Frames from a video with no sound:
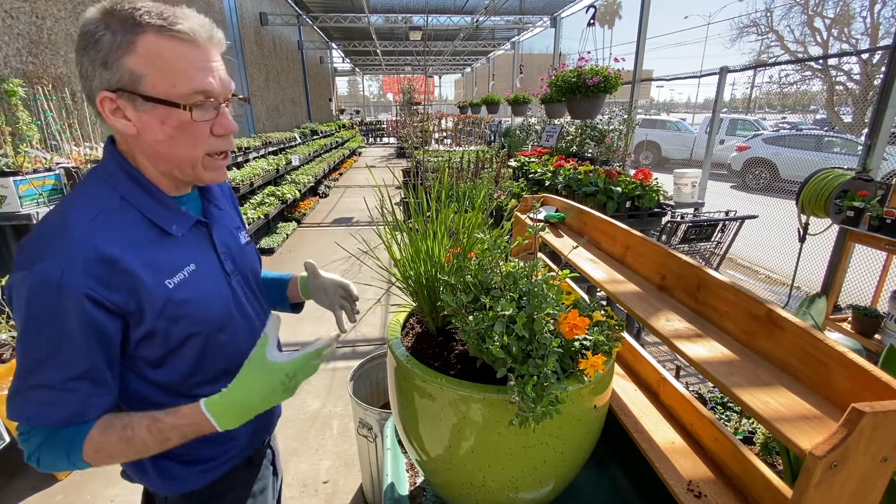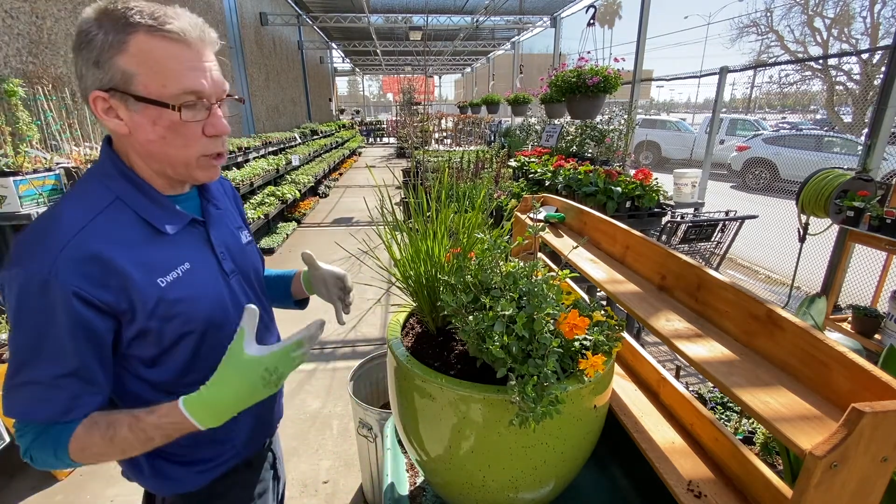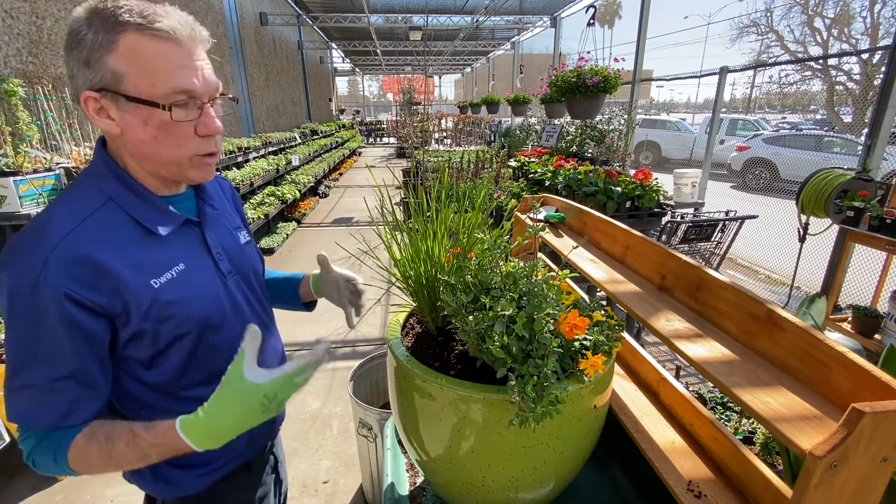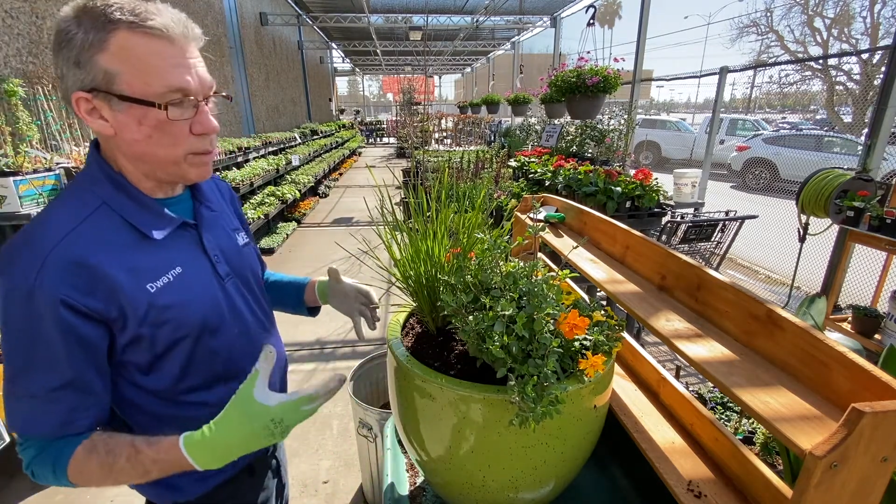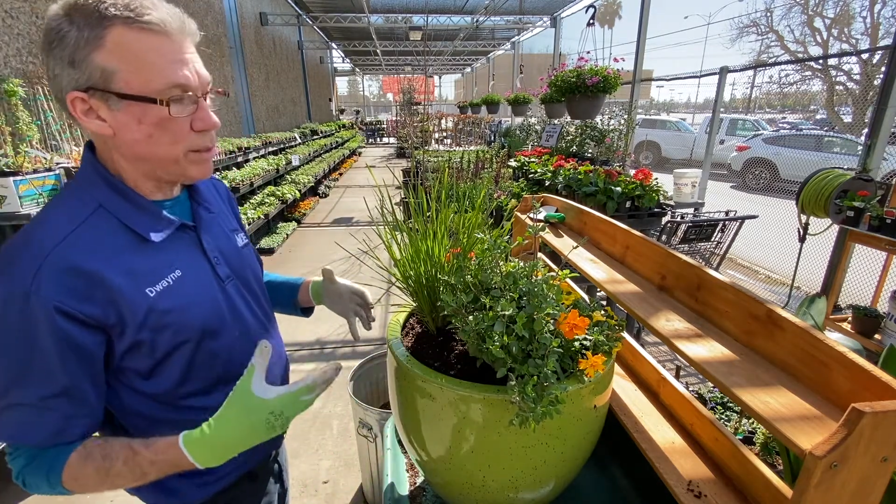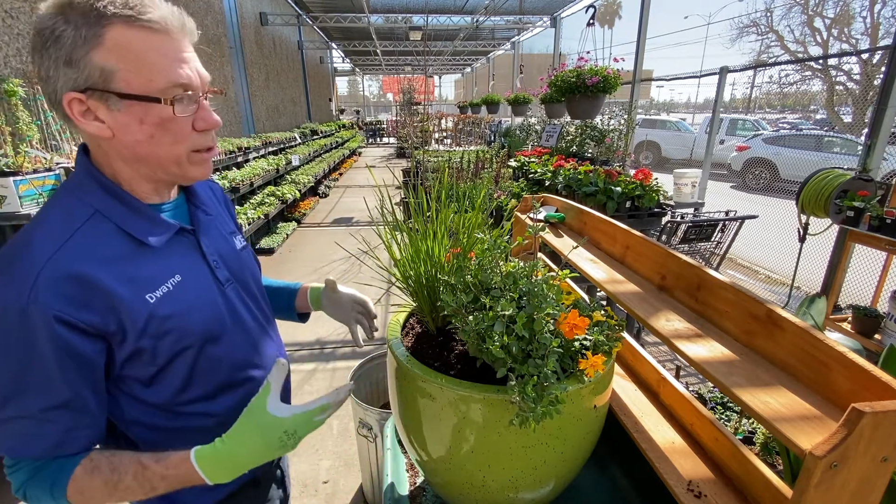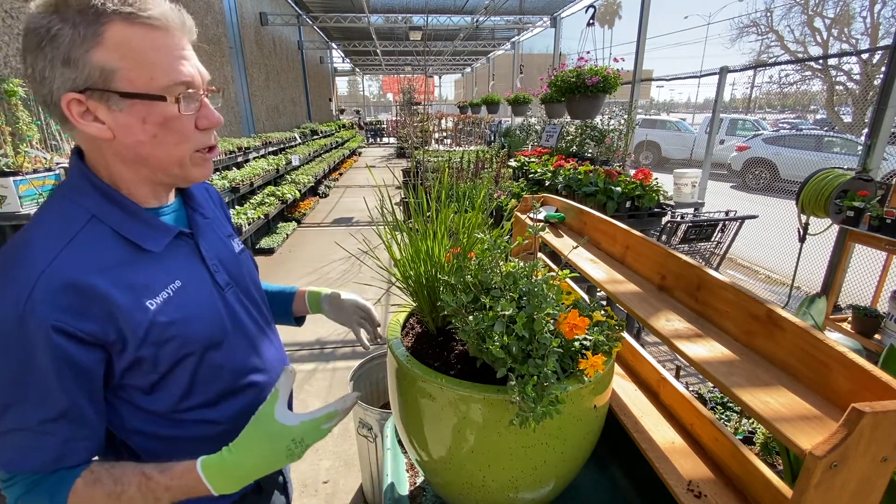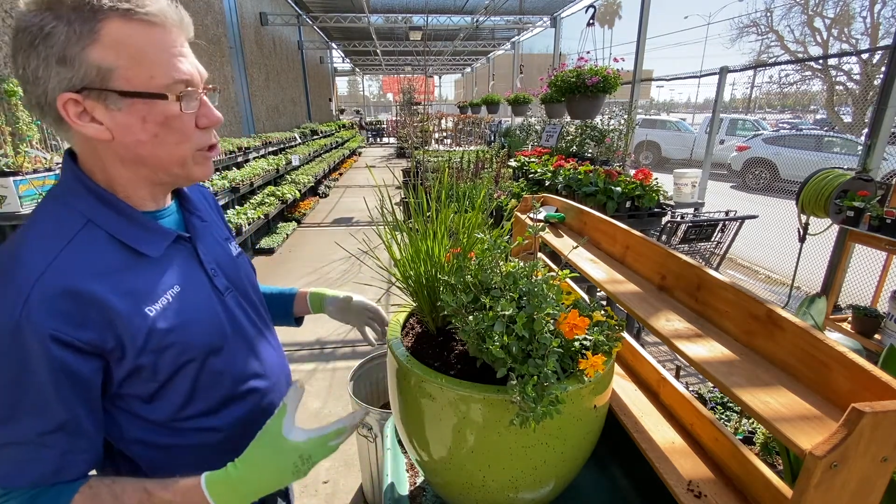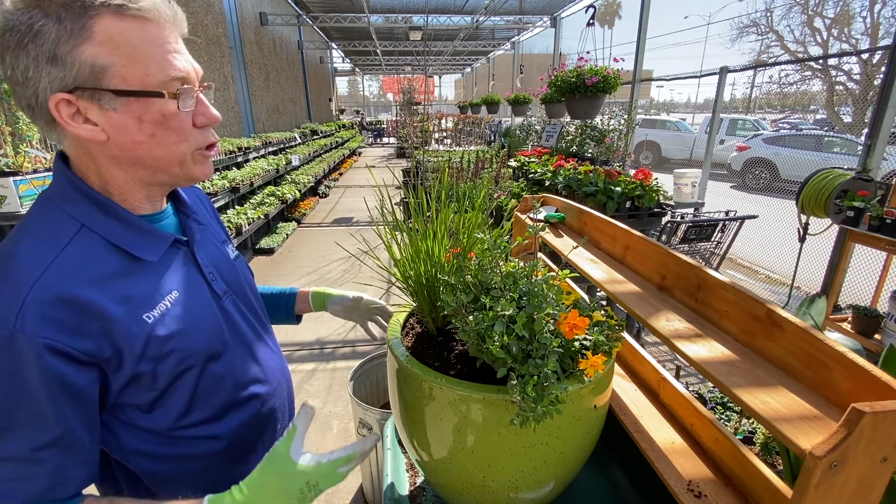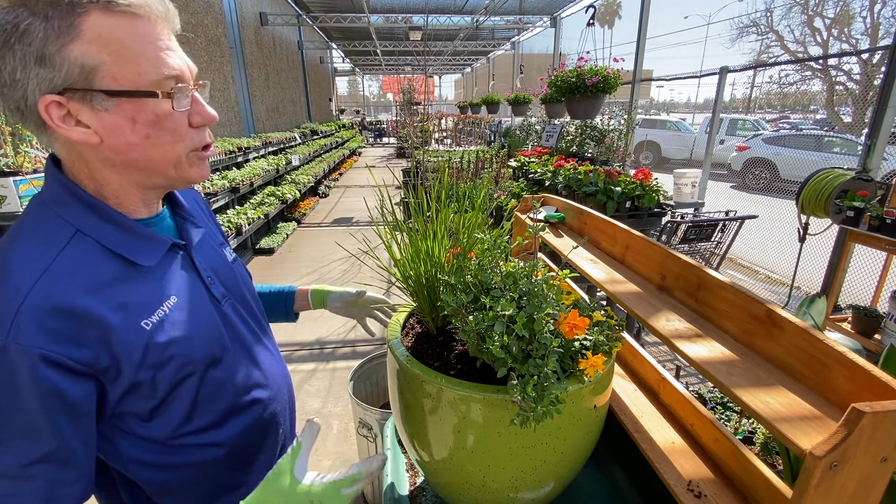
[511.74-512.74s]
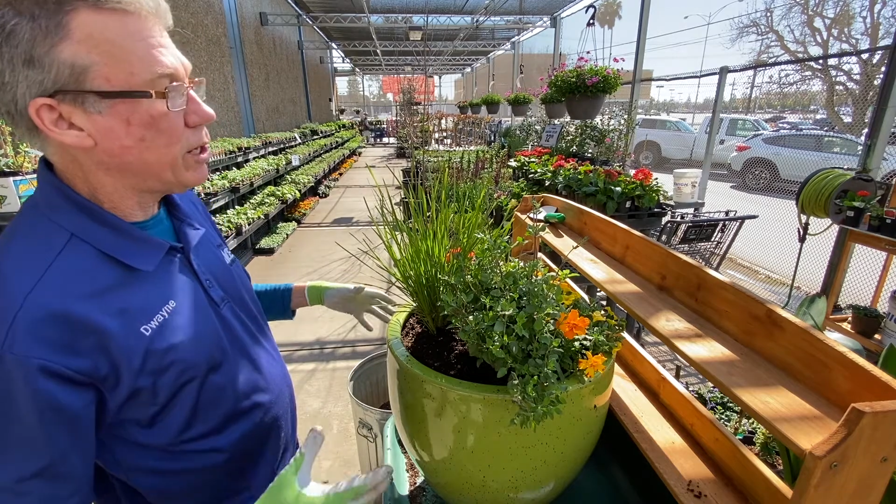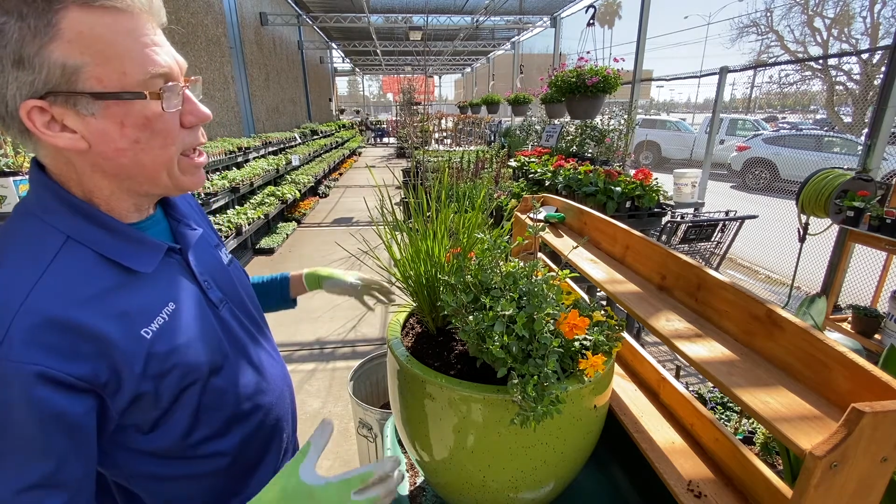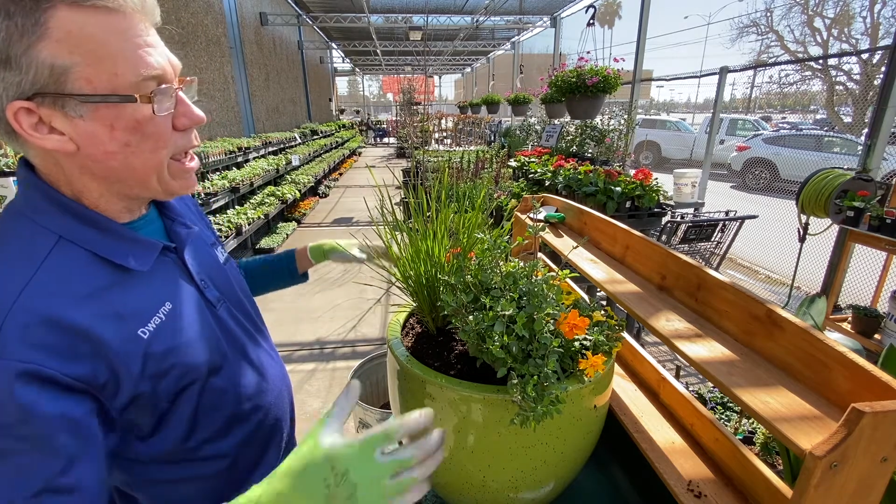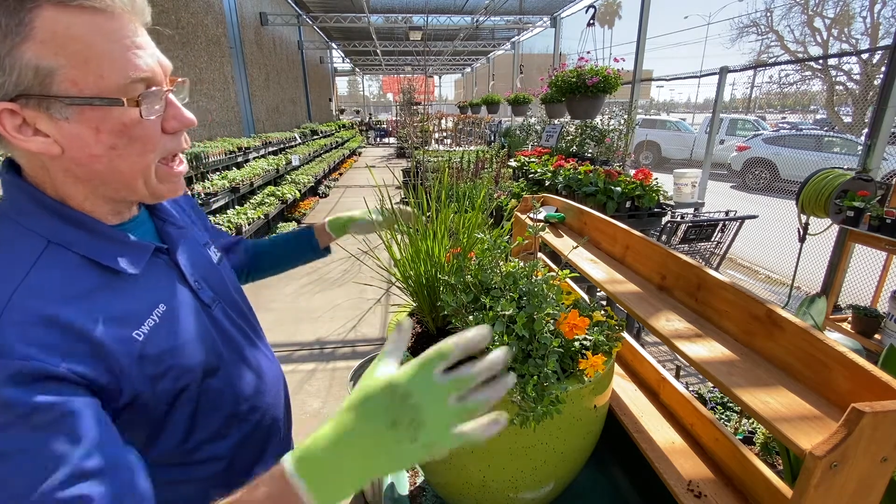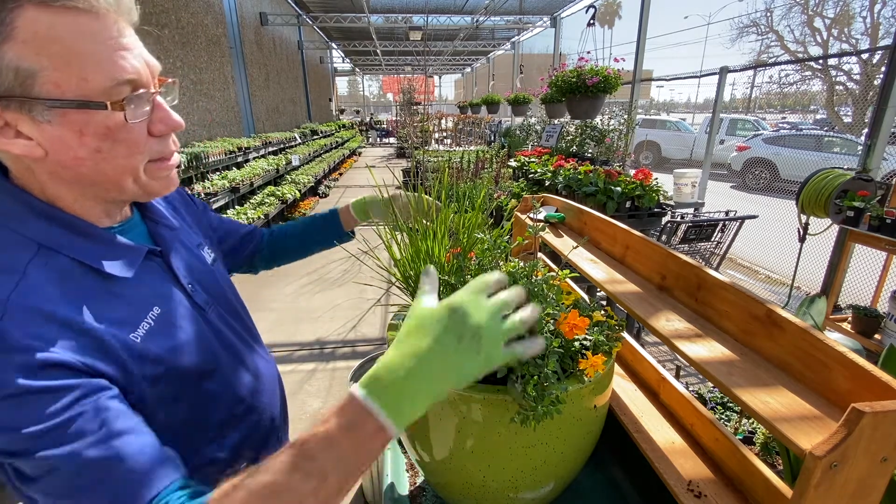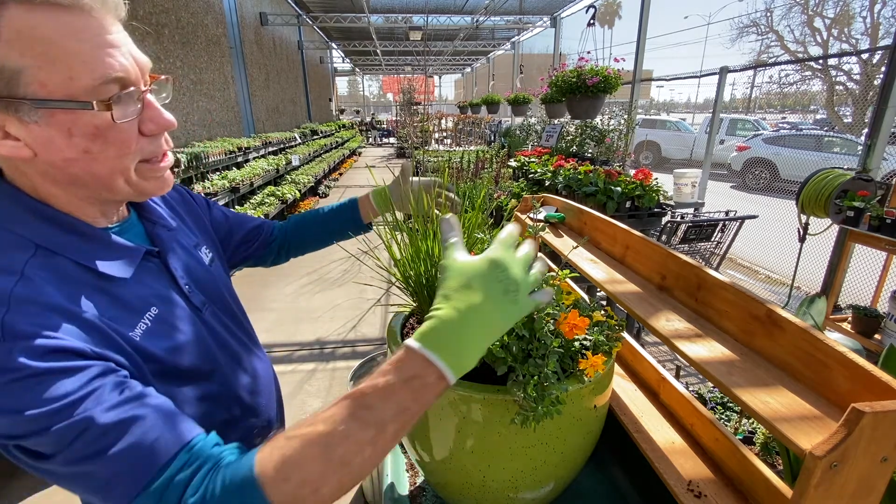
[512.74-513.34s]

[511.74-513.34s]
quite a bit larger. The